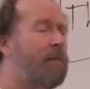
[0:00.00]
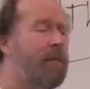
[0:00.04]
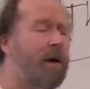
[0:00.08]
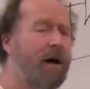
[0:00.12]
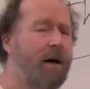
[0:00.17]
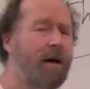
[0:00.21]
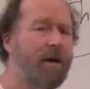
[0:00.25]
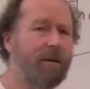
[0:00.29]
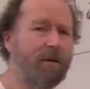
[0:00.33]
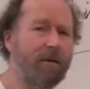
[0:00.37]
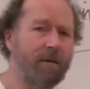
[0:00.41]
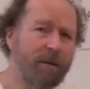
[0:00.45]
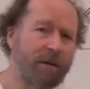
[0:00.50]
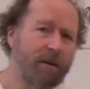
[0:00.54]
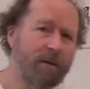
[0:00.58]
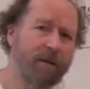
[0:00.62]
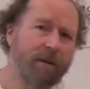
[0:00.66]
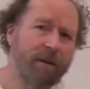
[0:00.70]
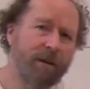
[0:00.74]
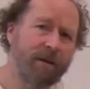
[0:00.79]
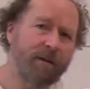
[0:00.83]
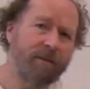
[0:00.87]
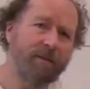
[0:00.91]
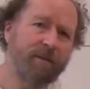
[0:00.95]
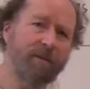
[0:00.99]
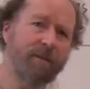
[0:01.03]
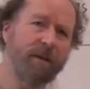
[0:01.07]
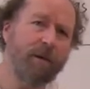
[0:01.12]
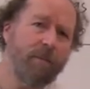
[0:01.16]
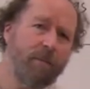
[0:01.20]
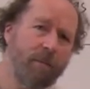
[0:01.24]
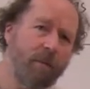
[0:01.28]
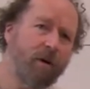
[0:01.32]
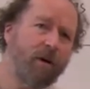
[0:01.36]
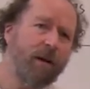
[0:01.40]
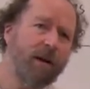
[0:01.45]
model,
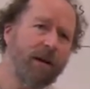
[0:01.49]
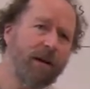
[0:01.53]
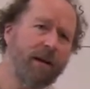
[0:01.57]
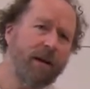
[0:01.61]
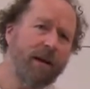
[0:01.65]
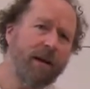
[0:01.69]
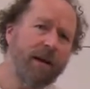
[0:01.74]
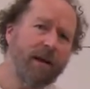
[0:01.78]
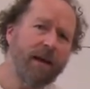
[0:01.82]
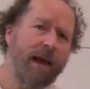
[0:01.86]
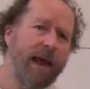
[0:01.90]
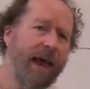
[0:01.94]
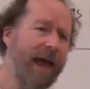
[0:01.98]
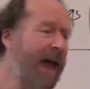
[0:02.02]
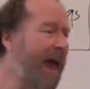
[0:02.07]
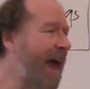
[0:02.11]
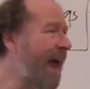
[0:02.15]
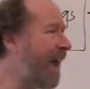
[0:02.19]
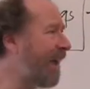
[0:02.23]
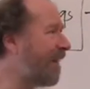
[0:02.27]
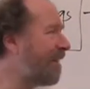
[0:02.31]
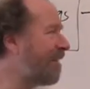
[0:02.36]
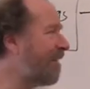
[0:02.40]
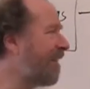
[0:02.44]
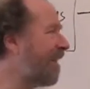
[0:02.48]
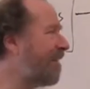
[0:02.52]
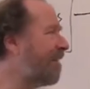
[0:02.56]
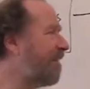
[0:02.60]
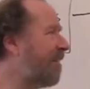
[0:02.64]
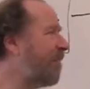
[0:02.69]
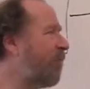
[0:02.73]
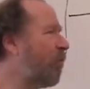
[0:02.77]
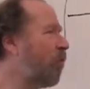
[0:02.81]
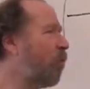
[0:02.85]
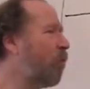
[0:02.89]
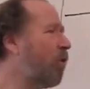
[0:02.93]
Sombart acts as
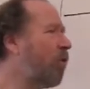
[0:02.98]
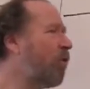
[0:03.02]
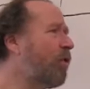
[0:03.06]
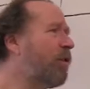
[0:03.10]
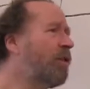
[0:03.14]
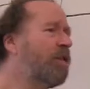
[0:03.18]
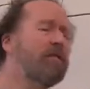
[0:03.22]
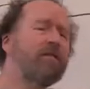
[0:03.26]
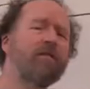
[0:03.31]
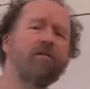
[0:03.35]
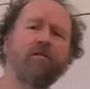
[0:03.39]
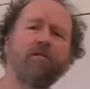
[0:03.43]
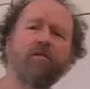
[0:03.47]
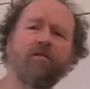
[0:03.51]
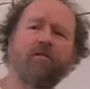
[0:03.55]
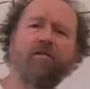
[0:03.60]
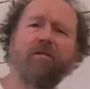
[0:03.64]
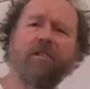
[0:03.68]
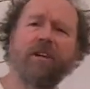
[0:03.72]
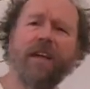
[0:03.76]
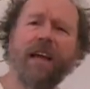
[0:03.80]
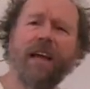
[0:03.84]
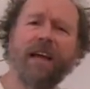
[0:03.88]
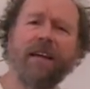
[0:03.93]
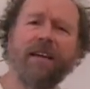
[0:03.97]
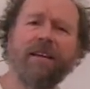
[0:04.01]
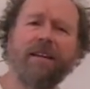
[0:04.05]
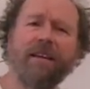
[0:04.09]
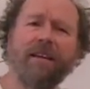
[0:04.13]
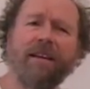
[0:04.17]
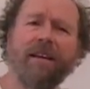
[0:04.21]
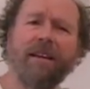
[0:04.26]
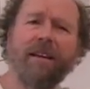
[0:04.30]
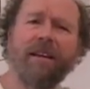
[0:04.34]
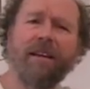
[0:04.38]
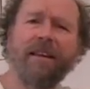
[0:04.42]
if workers create
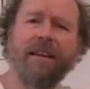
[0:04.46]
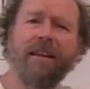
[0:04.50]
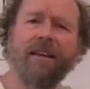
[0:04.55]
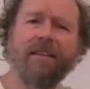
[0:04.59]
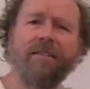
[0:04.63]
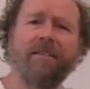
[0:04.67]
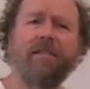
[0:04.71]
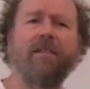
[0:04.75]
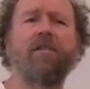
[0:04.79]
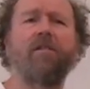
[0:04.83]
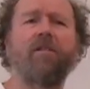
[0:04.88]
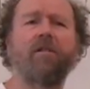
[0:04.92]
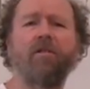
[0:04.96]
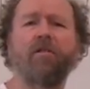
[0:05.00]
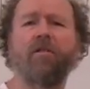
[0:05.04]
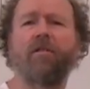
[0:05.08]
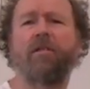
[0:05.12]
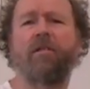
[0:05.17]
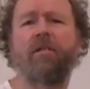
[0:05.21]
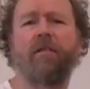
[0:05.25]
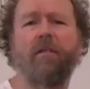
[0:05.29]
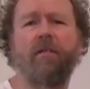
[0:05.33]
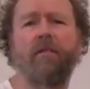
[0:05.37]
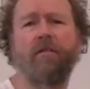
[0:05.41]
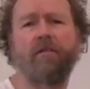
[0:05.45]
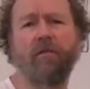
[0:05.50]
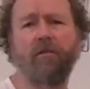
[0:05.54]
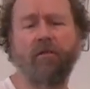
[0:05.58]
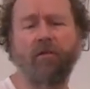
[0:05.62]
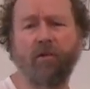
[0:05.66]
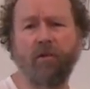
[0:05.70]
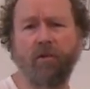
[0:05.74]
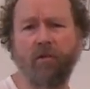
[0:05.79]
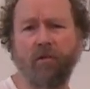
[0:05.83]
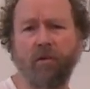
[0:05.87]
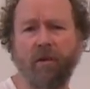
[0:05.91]
the institutions of their own
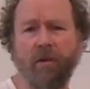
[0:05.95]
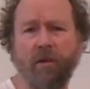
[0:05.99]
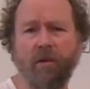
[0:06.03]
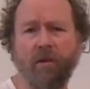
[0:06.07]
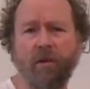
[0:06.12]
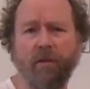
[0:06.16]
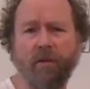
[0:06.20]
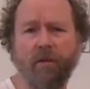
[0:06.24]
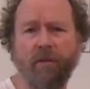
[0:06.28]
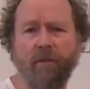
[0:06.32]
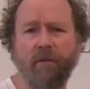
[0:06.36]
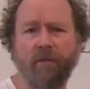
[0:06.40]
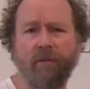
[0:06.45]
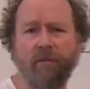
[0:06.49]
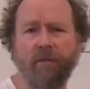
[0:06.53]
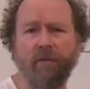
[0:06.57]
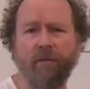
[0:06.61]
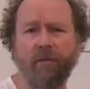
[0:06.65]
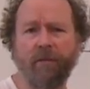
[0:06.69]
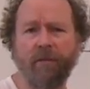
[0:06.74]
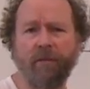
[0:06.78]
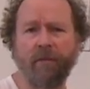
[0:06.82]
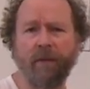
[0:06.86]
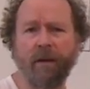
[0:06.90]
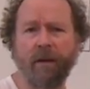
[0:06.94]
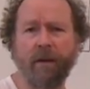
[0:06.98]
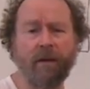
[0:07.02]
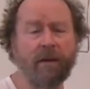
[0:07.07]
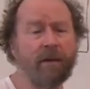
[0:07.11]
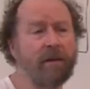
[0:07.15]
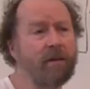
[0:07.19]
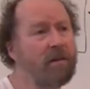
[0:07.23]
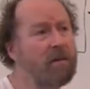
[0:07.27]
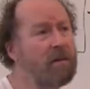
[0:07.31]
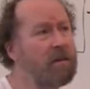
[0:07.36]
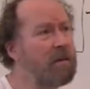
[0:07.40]
choosing.
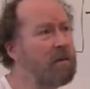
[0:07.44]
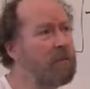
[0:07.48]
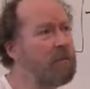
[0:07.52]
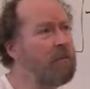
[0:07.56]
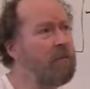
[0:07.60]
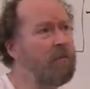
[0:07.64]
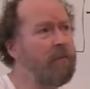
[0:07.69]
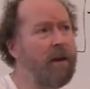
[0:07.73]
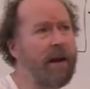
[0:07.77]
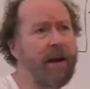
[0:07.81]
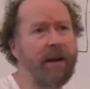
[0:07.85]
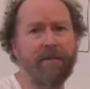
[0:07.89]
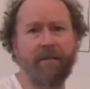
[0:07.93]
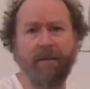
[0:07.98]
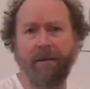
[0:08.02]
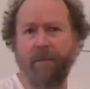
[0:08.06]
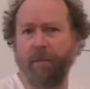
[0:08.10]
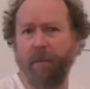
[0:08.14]
This is a very